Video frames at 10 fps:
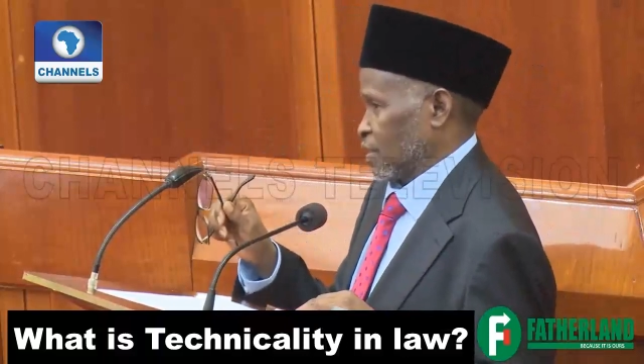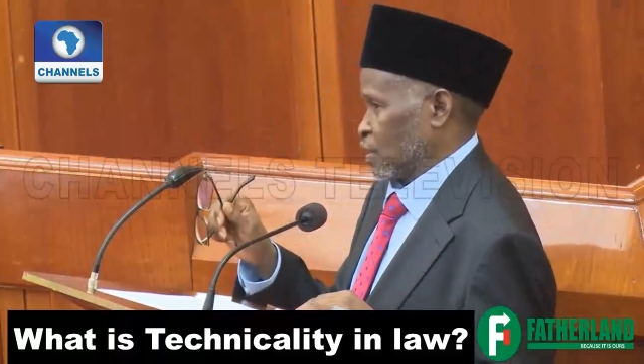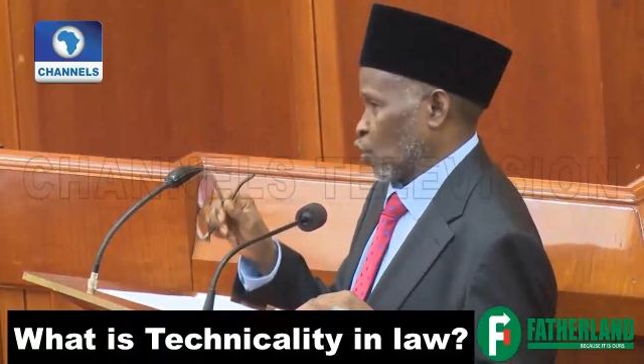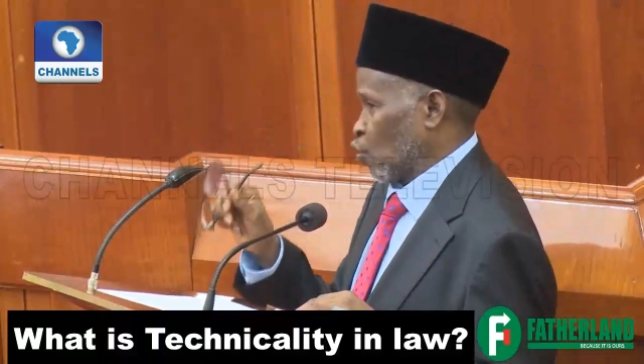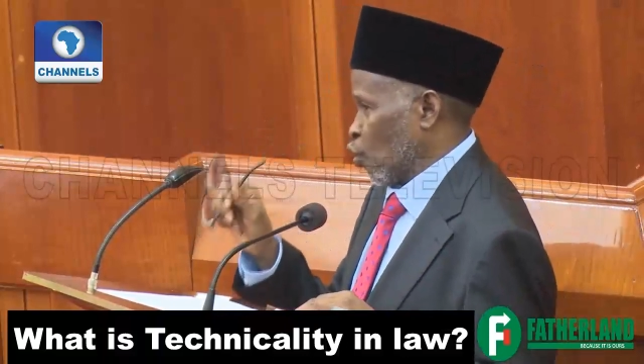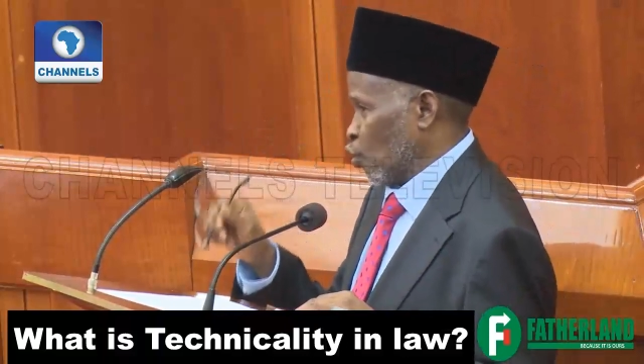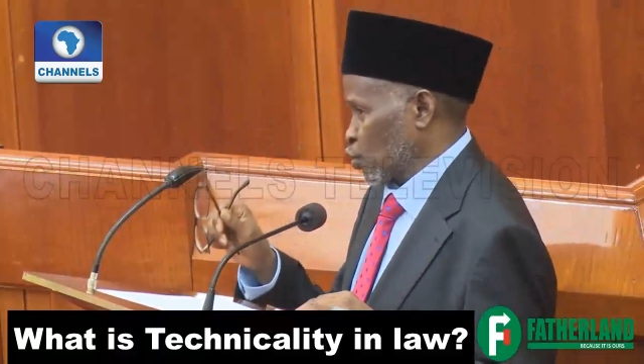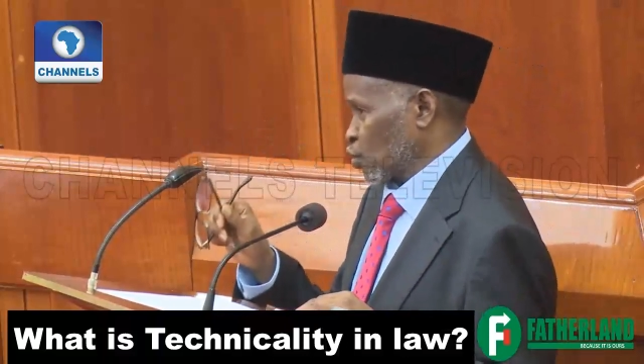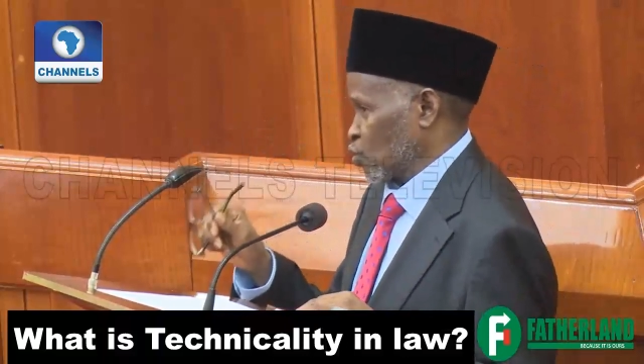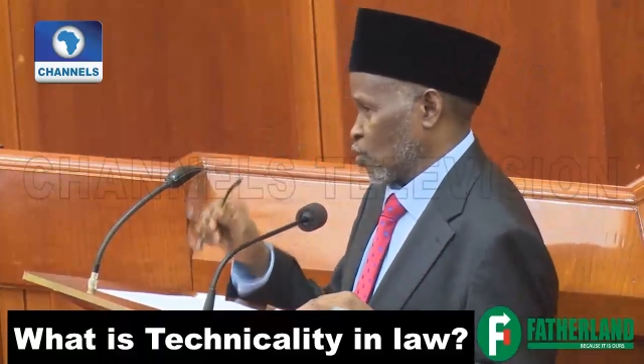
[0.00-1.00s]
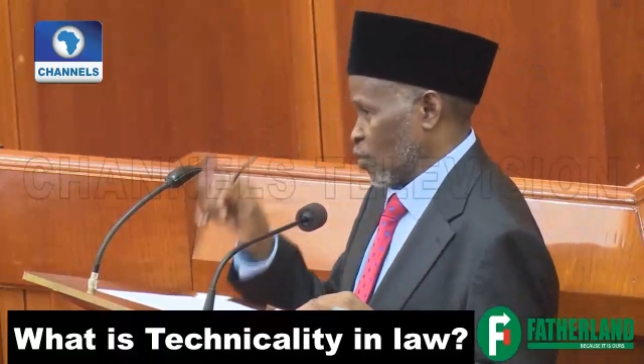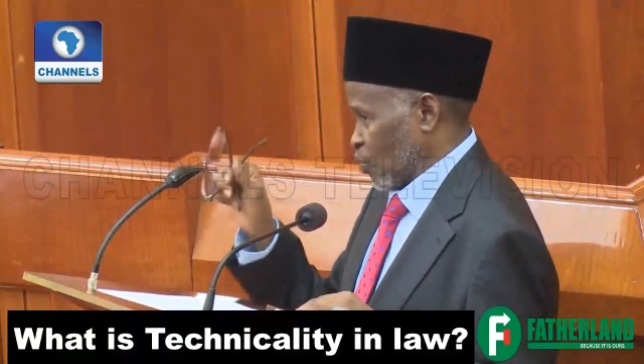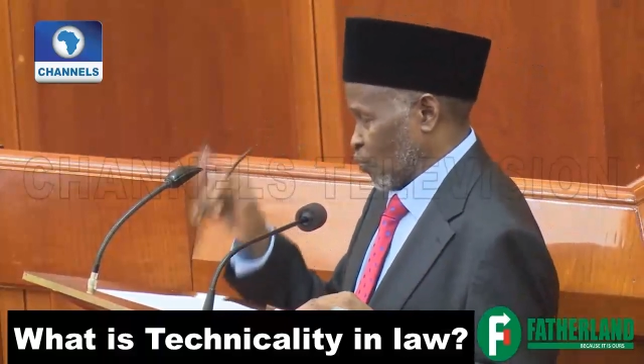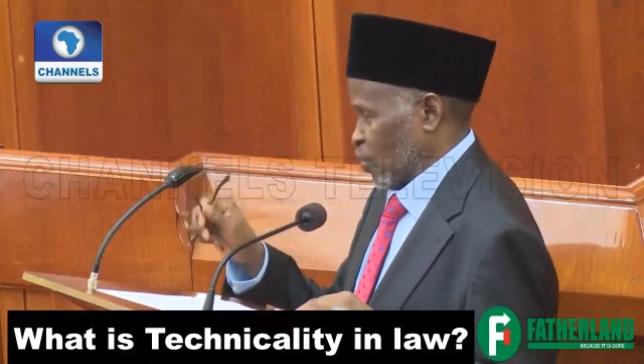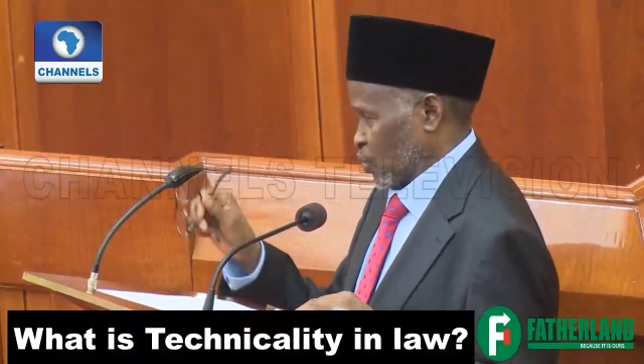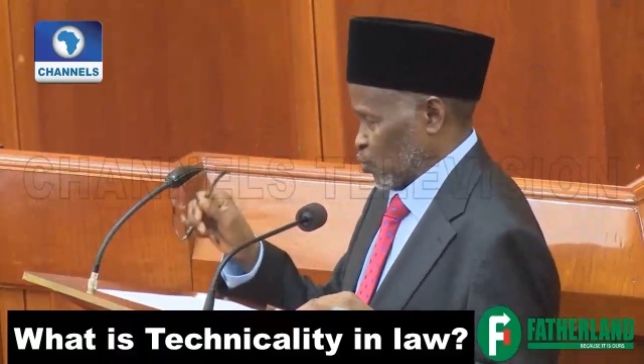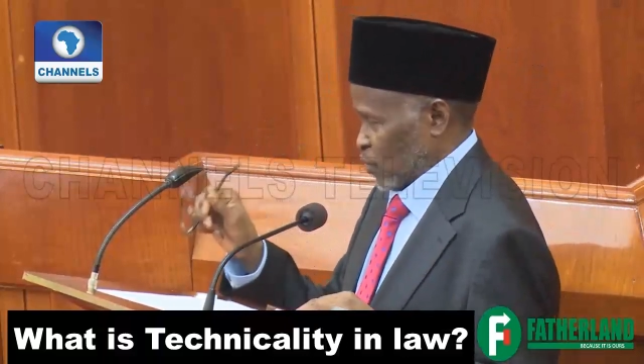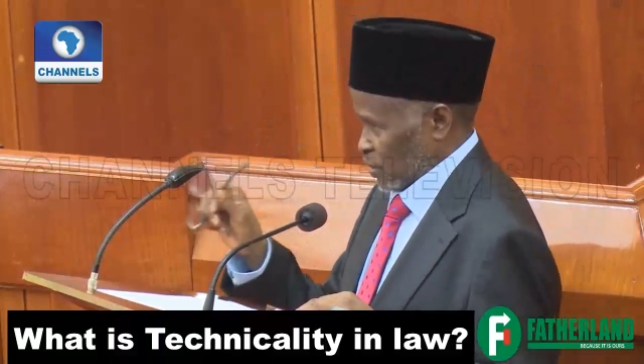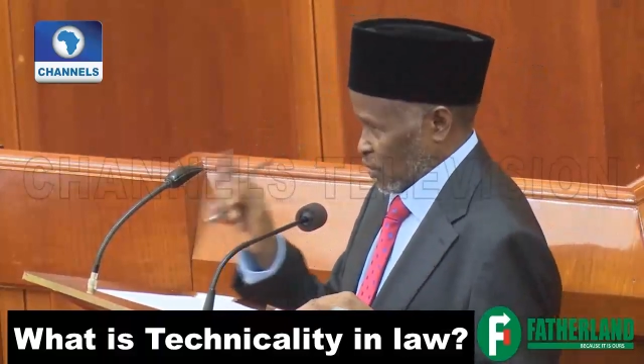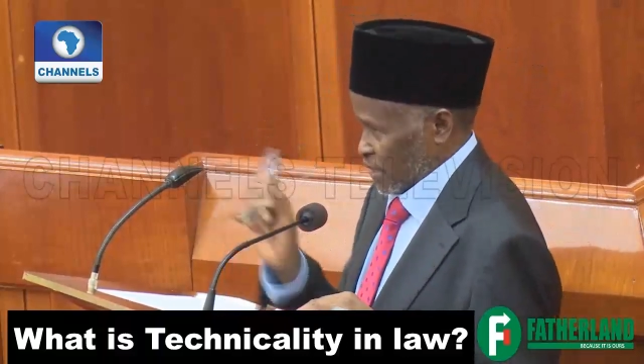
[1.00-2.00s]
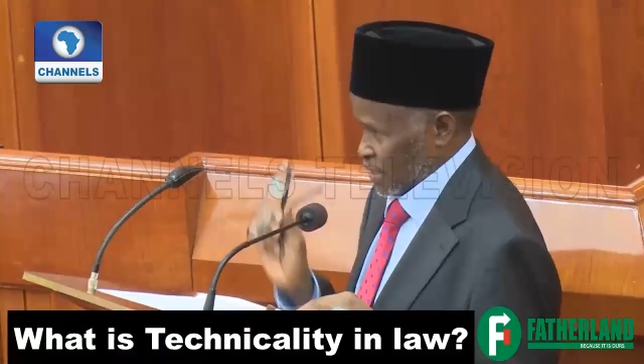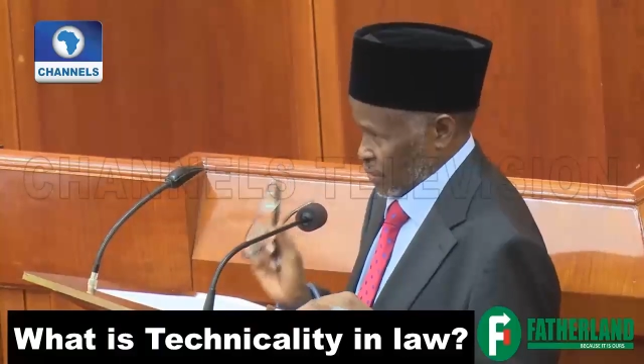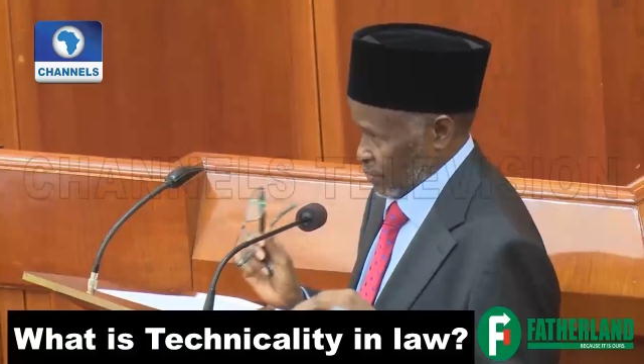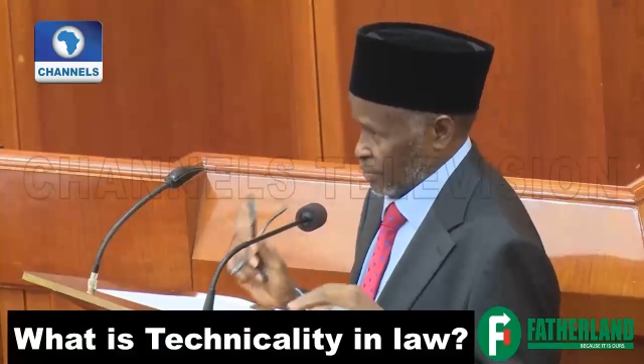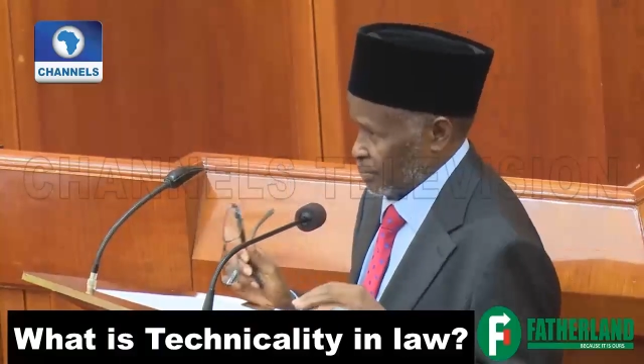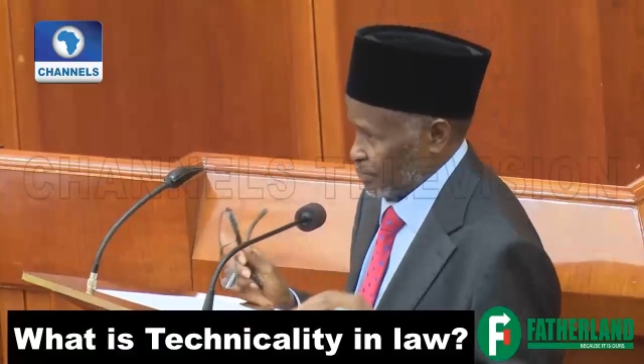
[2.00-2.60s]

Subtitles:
the goals of what you want to achieve.